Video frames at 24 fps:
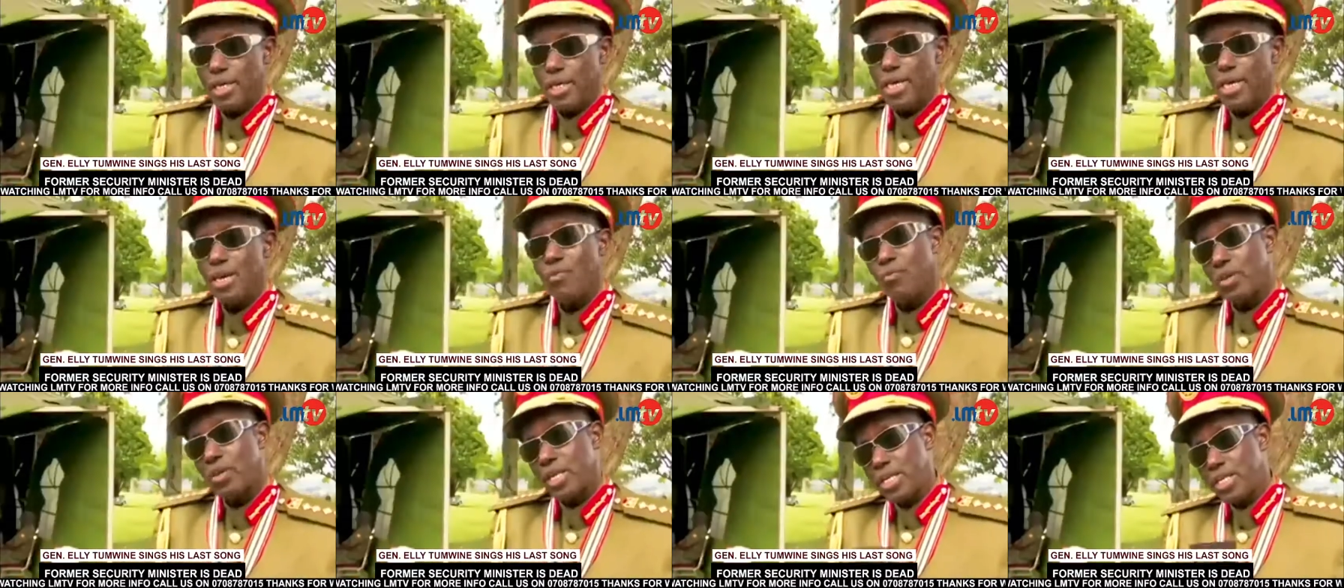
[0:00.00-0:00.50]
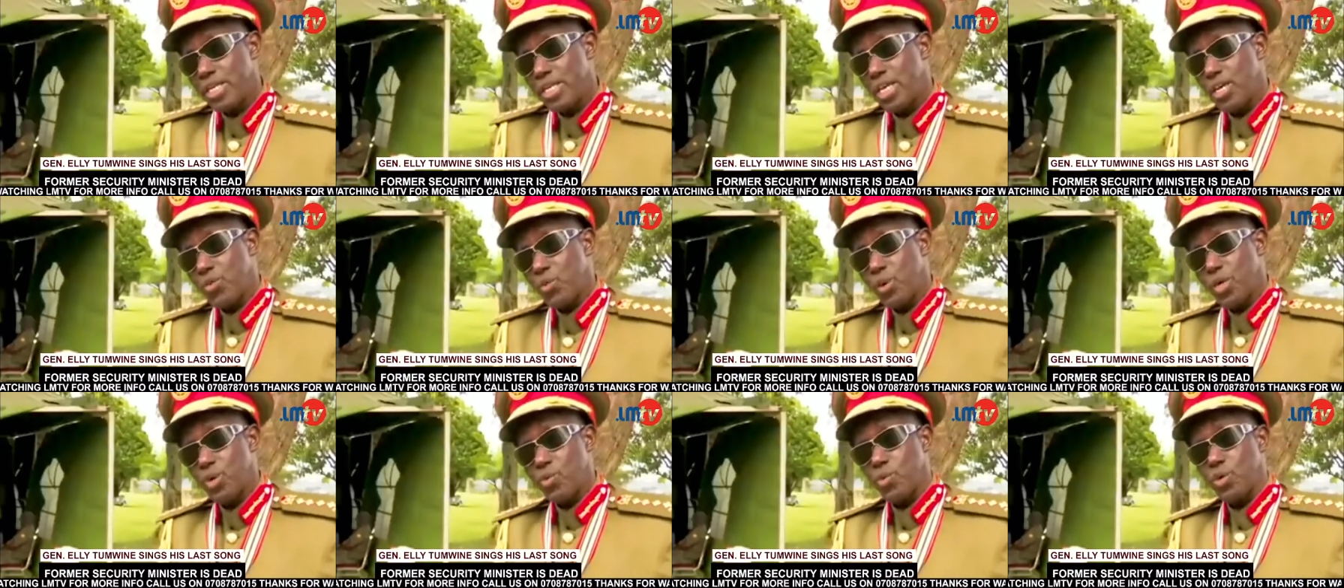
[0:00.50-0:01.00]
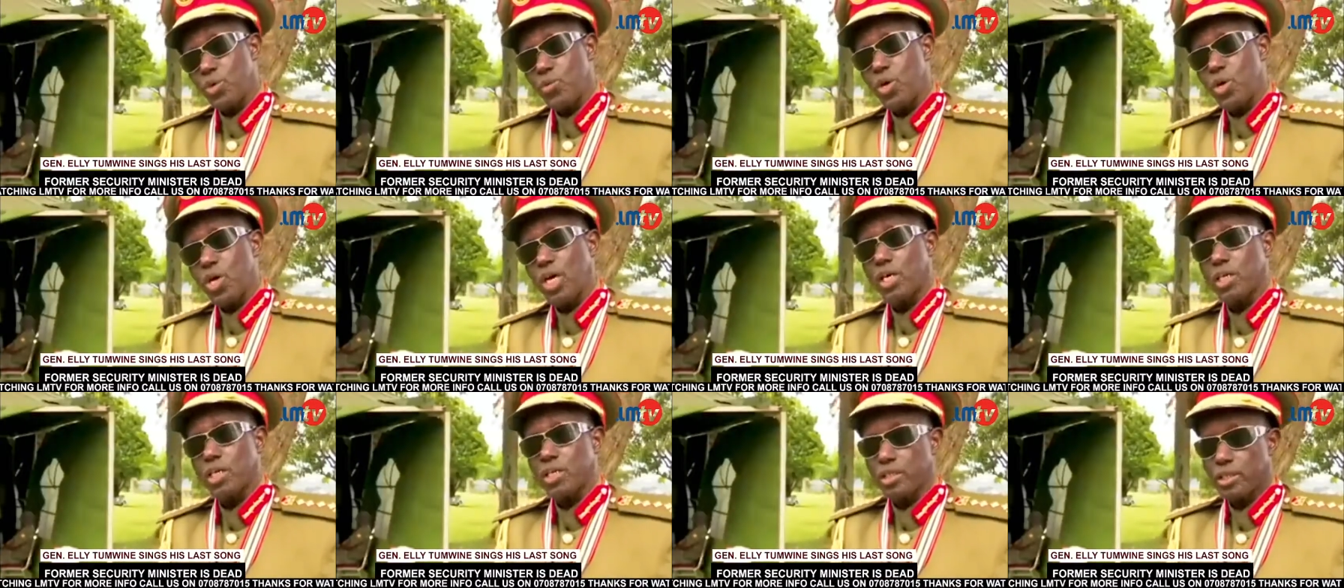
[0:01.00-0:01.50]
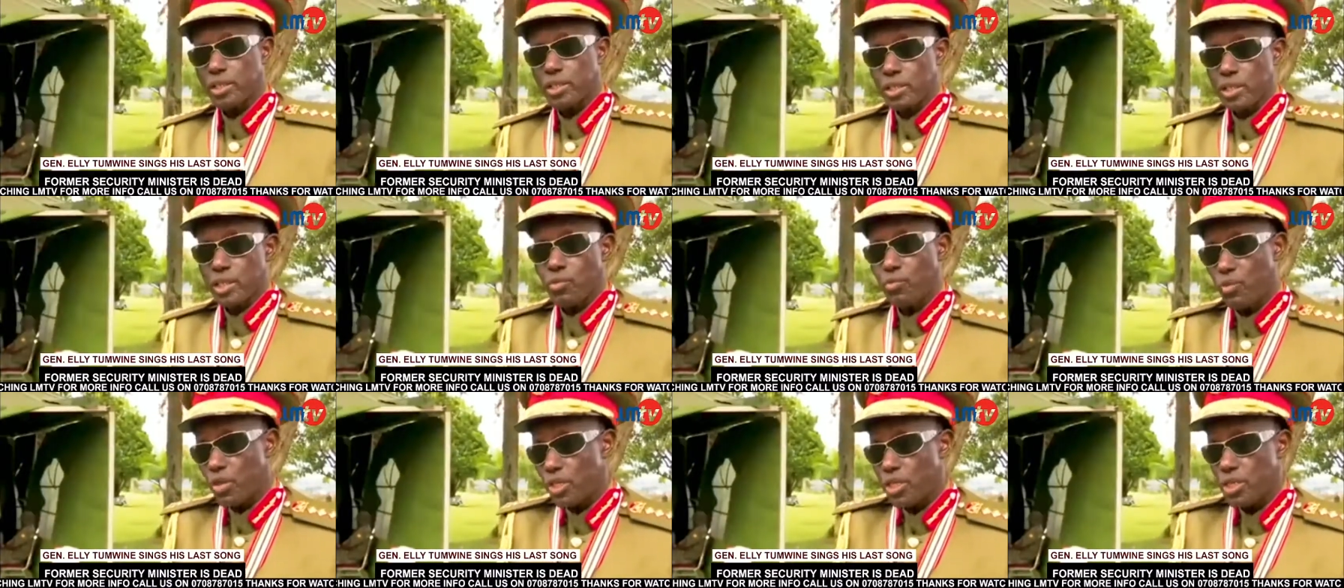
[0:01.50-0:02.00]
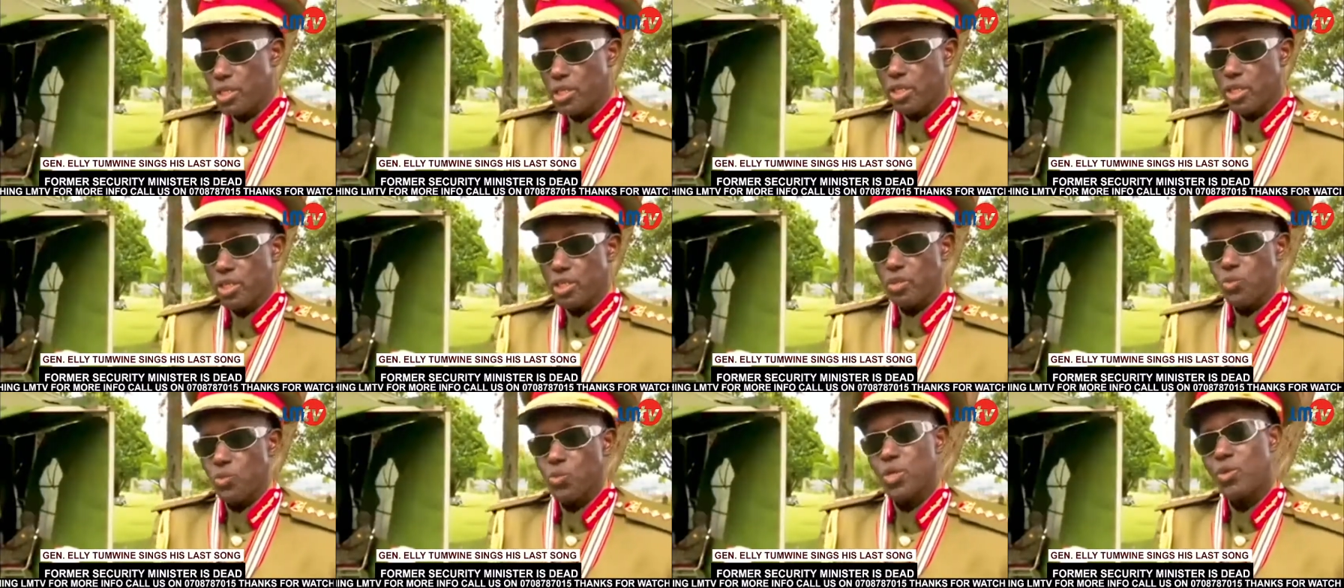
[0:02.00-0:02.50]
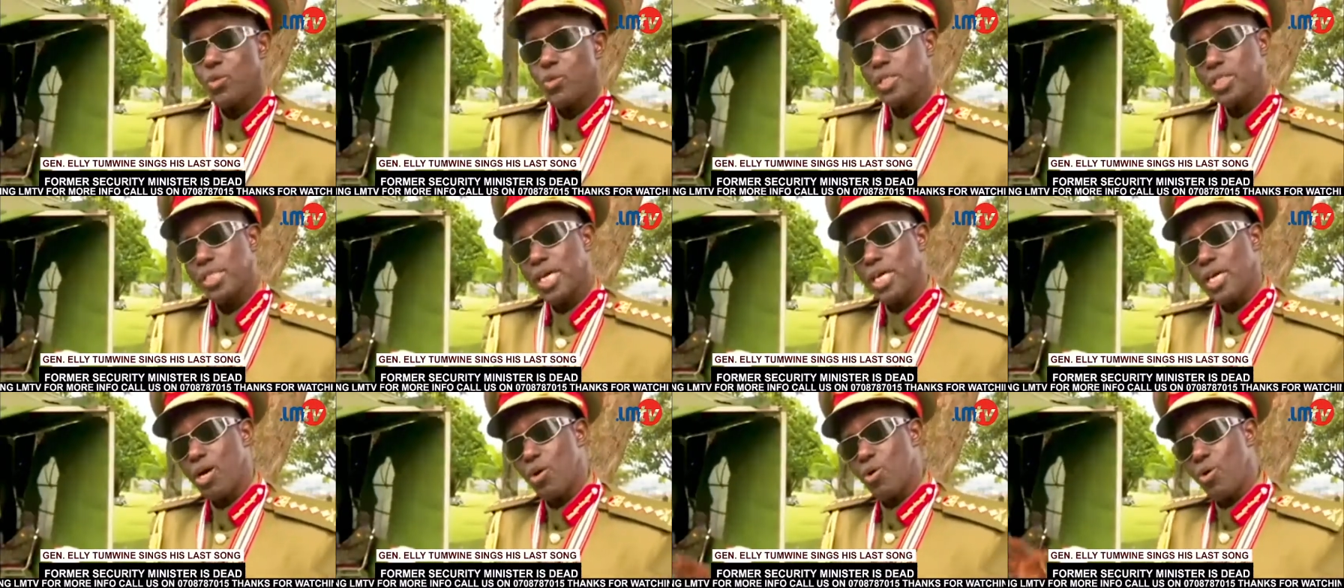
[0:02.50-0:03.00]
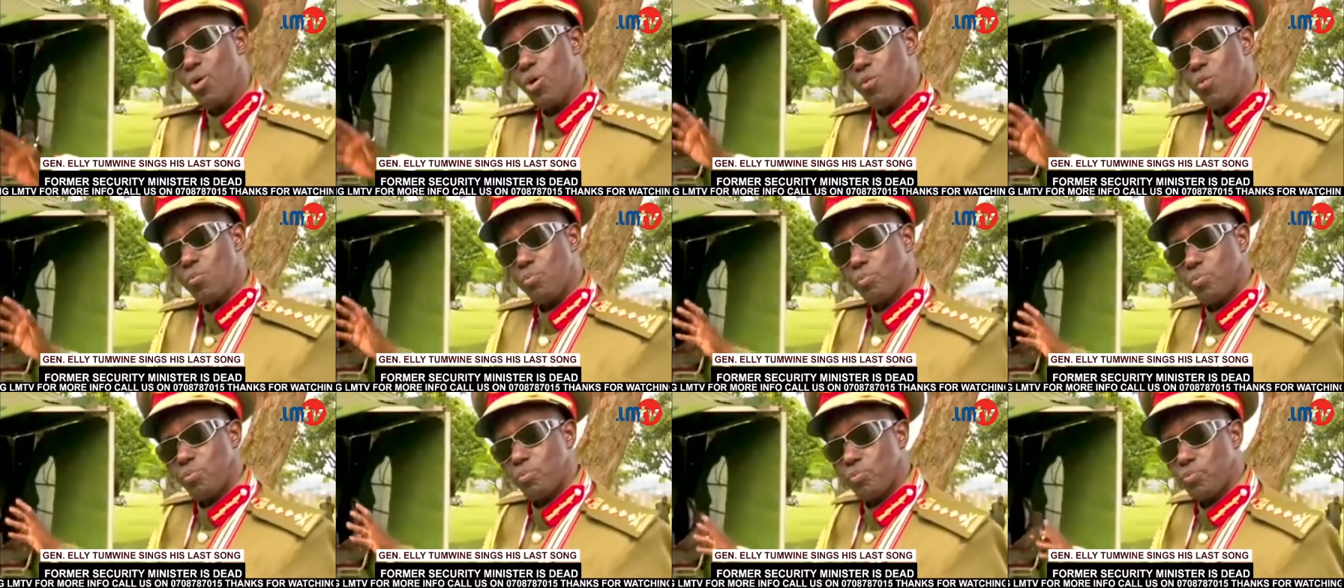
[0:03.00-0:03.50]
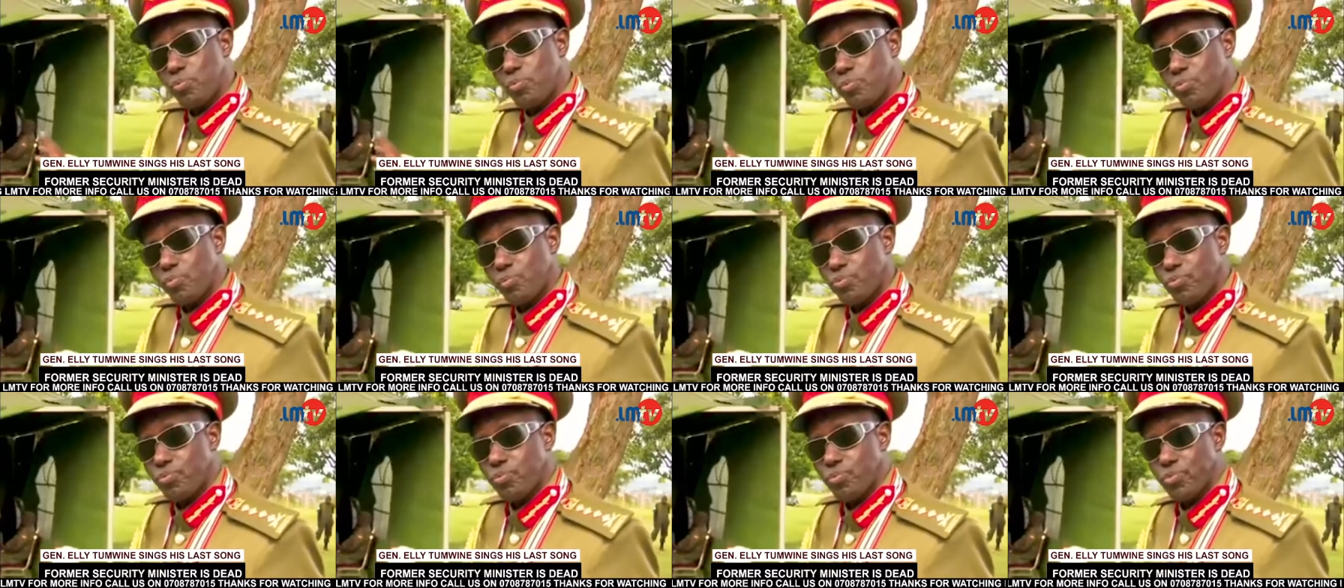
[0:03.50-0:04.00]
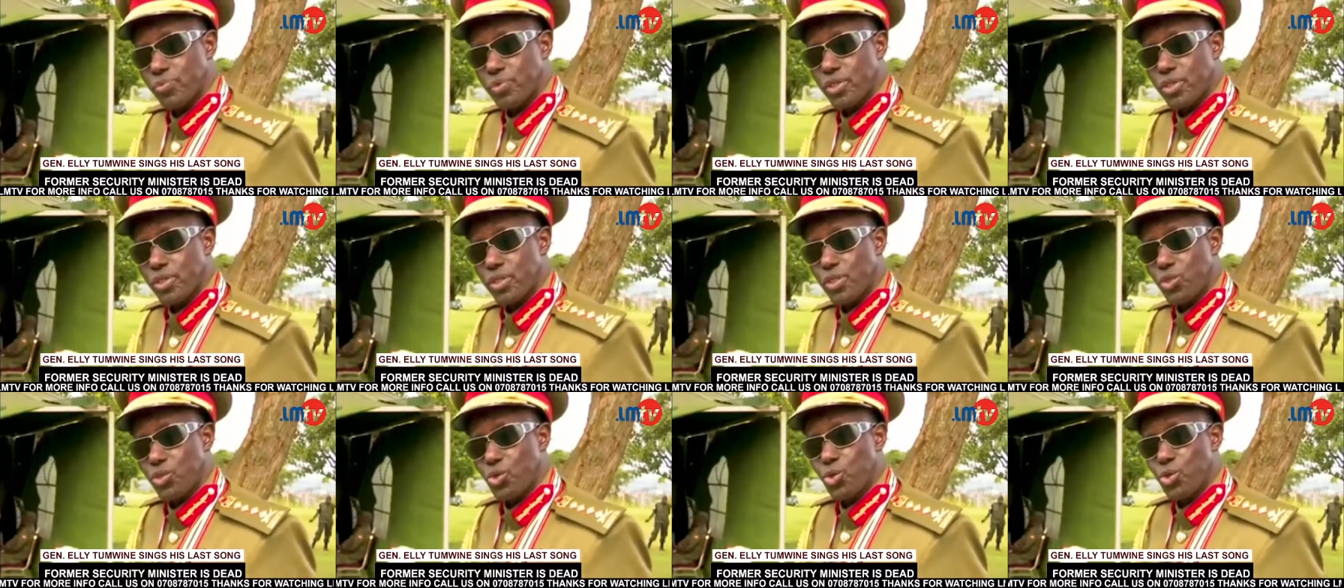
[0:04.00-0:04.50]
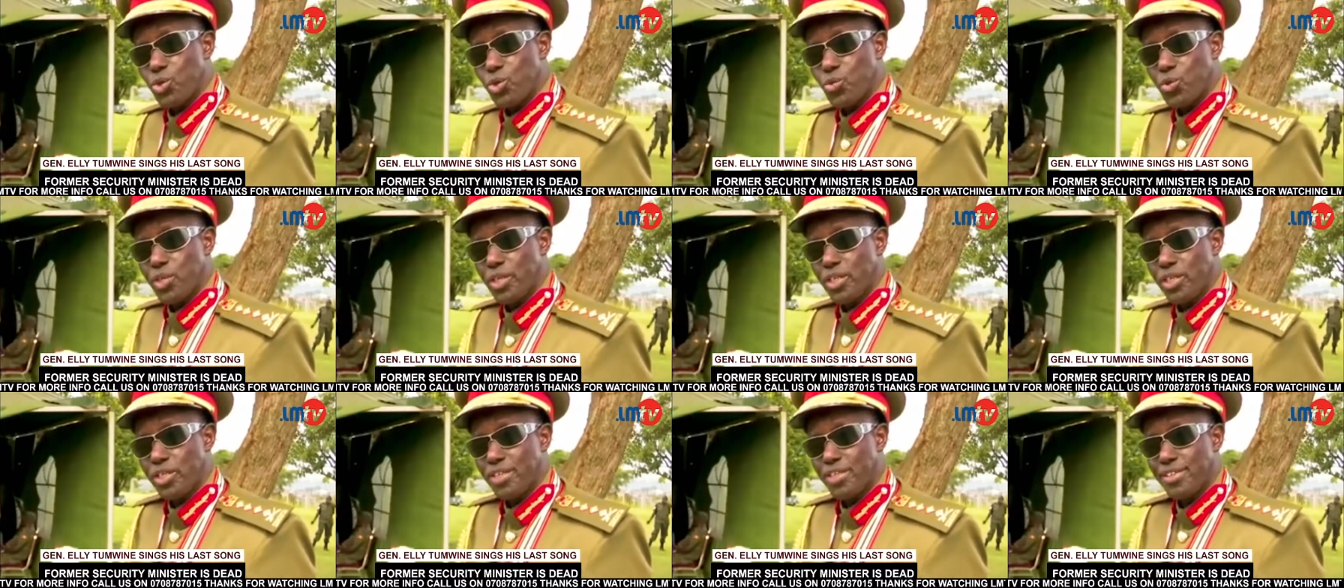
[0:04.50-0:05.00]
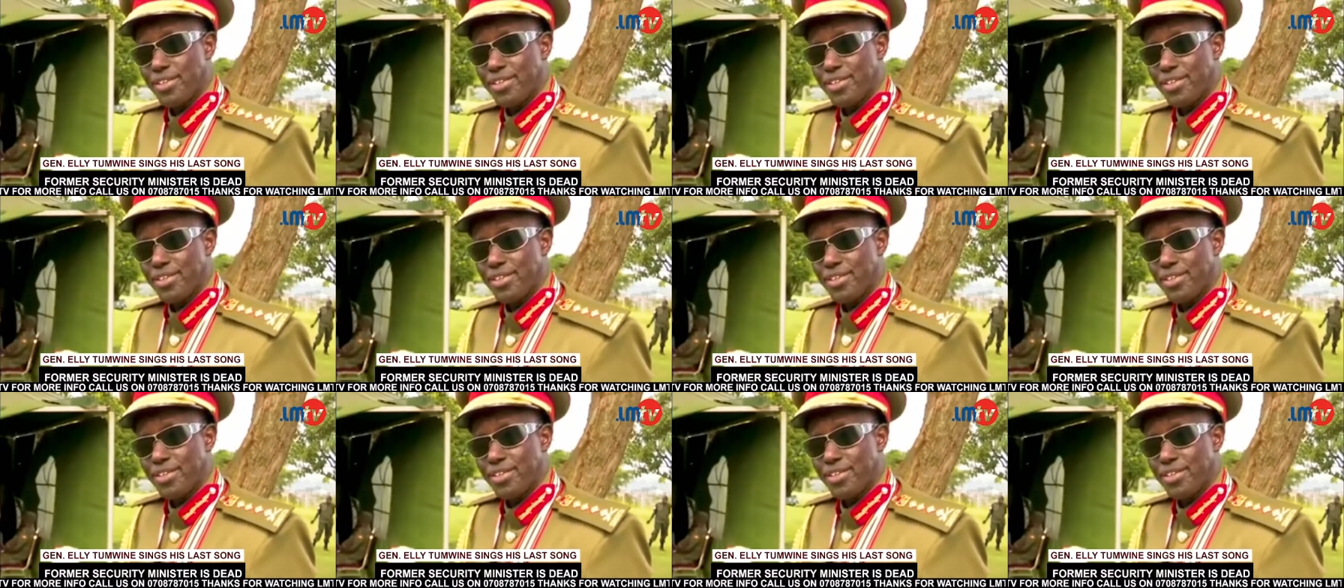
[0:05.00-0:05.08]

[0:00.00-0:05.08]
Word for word: Every day when we work, every day, we retire home, don't we?